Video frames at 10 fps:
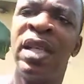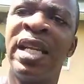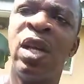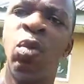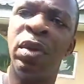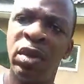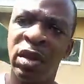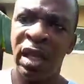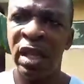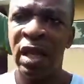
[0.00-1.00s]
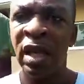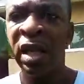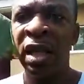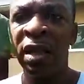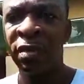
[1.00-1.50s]
there'll be,
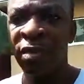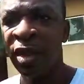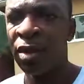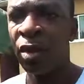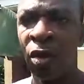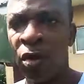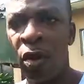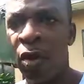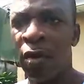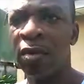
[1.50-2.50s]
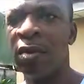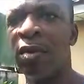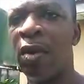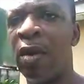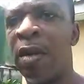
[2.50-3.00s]
oh no,
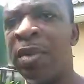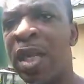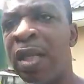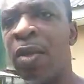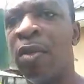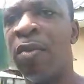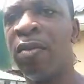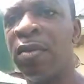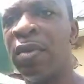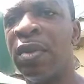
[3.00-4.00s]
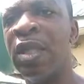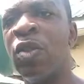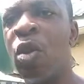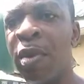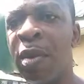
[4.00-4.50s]
I'm telling you, there's
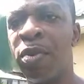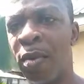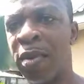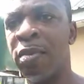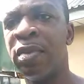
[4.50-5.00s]
going to be a problem.